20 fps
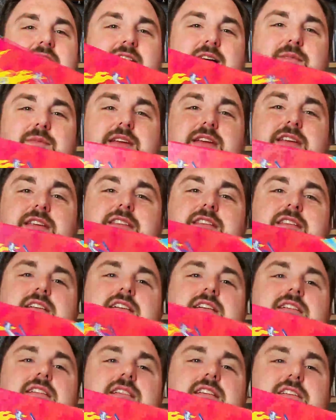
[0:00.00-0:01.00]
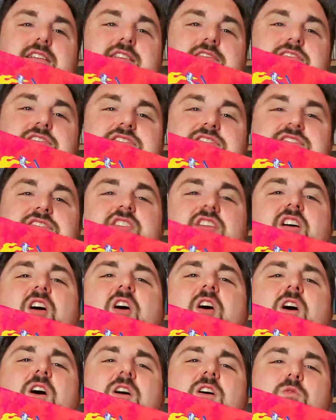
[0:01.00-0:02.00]
I mean, just the
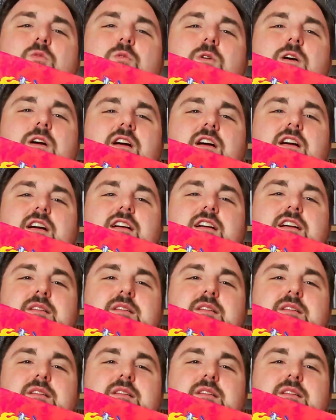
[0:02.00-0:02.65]
artwork.